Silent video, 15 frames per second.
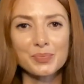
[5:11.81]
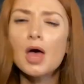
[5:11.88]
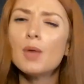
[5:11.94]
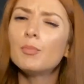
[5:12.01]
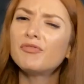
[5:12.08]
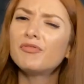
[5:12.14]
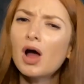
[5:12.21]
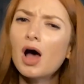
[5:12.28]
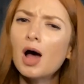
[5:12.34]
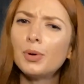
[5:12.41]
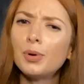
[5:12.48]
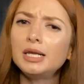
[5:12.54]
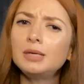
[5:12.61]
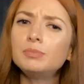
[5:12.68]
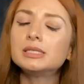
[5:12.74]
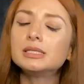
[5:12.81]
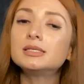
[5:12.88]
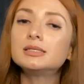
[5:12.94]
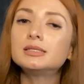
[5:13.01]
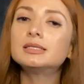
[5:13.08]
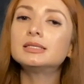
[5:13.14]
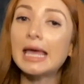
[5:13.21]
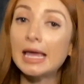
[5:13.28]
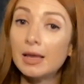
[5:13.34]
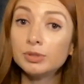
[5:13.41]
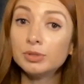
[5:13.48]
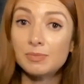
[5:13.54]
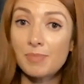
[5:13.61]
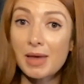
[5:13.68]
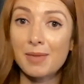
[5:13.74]
But for operating businesses able
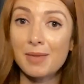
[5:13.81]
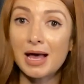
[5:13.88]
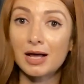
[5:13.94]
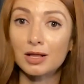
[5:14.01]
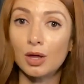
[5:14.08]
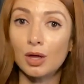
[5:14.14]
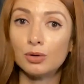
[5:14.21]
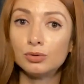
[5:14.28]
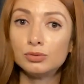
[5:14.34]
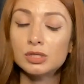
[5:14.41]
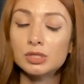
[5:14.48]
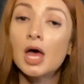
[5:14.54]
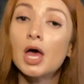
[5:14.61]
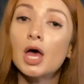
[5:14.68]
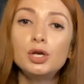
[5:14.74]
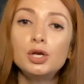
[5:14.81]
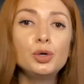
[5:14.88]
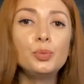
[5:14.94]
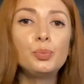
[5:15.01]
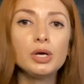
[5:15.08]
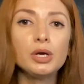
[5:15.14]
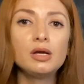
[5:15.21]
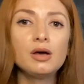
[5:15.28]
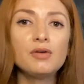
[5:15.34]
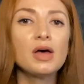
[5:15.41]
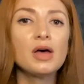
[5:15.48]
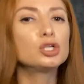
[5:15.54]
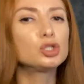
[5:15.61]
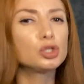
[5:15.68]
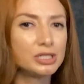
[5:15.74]
to pay back loans, a new breed of
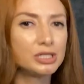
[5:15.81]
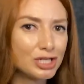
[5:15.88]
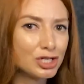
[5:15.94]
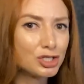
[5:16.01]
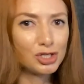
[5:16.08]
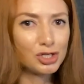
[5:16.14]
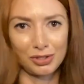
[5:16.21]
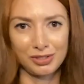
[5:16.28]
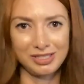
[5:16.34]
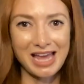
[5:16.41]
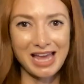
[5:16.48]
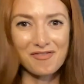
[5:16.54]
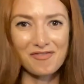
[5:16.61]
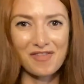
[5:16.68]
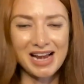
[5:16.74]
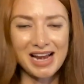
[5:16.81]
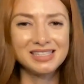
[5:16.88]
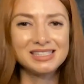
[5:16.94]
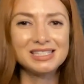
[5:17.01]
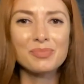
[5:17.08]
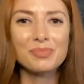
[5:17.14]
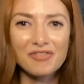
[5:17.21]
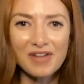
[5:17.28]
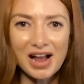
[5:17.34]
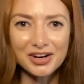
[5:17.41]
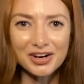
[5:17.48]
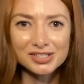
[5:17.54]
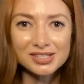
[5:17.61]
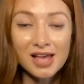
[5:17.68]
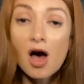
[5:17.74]
traditional debt financing
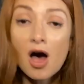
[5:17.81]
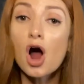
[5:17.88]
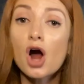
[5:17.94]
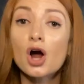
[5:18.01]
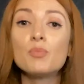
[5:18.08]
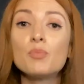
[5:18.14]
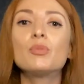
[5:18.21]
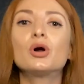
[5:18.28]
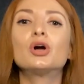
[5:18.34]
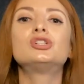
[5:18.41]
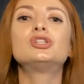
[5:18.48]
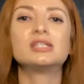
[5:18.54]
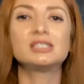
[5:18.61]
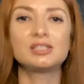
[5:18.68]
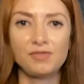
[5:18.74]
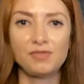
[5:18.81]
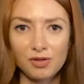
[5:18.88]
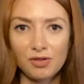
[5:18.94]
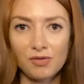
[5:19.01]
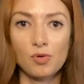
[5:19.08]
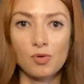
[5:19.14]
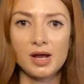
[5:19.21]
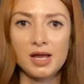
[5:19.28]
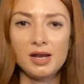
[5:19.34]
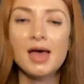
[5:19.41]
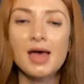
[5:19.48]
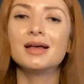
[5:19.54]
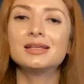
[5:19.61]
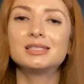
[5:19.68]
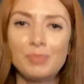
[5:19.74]
providers are emerging to fill the void
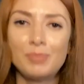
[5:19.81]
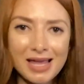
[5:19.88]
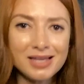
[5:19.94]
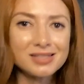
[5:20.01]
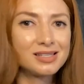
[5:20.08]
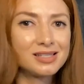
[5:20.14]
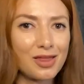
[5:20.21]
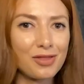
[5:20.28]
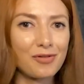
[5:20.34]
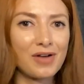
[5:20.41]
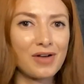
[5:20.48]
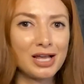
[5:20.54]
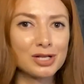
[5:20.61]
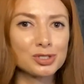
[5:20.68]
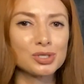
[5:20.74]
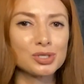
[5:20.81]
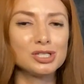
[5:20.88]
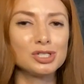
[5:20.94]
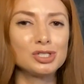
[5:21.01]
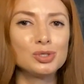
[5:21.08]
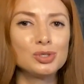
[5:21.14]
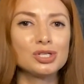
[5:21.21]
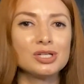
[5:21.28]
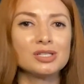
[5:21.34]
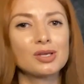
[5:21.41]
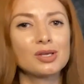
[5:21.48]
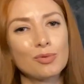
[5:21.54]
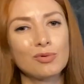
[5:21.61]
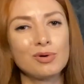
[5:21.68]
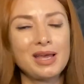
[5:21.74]
as banks and other financial institutions
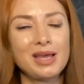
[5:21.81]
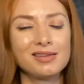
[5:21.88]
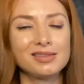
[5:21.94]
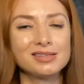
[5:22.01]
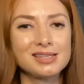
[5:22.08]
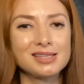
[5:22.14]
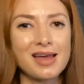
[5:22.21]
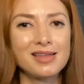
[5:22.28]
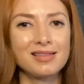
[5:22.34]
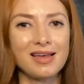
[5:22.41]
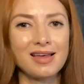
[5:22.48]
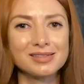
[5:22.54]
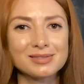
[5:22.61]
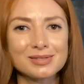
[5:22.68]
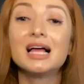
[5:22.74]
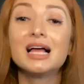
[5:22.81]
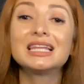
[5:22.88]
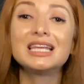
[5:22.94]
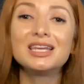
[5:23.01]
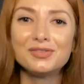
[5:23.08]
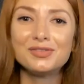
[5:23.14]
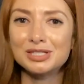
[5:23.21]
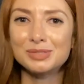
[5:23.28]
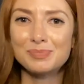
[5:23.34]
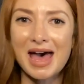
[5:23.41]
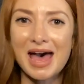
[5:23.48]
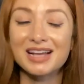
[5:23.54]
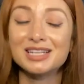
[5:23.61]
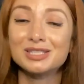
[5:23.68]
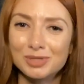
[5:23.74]
remain on the sidelines. The leader of this
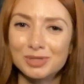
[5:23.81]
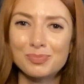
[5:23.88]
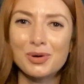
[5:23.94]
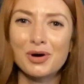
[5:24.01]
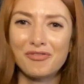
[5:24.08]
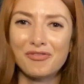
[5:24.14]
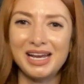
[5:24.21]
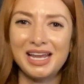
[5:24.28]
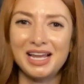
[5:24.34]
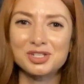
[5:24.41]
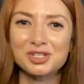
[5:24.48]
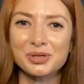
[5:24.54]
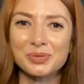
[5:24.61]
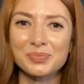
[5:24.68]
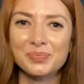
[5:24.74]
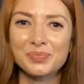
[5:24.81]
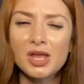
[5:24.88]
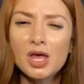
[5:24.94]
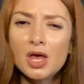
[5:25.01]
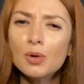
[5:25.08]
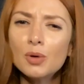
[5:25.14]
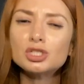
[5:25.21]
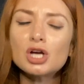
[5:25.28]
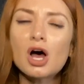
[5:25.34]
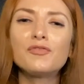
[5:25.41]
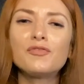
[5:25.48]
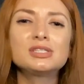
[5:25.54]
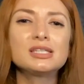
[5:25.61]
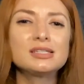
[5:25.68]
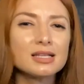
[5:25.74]
pack is Bespoke Financial, which
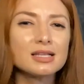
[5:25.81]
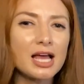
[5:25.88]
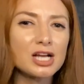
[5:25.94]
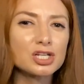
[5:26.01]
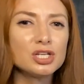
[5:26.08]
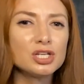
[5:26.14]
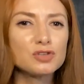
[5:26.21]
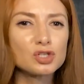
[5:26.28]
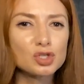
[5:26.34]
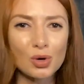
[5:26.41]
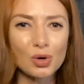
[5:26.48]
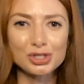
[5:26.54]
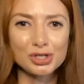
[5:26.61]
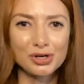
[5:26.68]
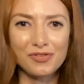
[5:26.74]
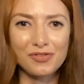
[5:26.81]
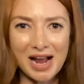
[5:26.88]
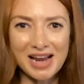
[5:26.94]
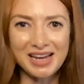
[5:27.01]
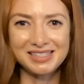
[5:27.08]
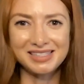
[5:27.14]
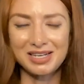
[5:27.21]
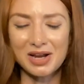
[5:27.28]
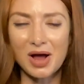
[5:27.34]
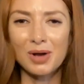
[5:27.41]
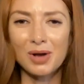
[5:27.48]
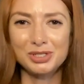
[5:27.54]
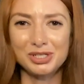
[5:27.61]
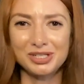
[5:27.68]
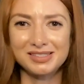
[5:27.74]
offers a selection of short-term financing
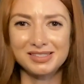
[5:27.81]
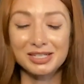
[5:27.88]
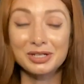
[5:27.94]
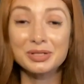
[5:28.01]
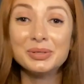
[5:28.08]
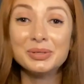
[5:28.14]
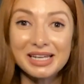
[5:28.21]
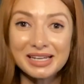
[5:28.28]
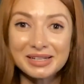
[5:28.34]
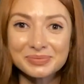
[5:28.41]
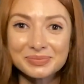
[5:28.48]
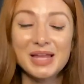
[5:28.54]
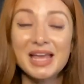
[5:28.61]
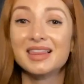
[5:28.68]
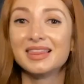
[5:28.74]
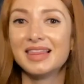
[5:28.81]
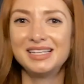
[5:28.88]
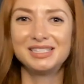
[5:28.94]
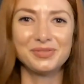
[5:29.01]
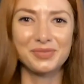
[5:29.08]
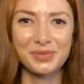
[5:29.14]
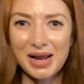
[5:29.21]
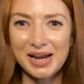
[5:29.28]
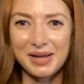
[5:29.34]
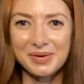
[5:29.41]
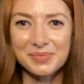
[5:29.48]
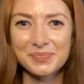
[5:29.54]
options, including lines of credit,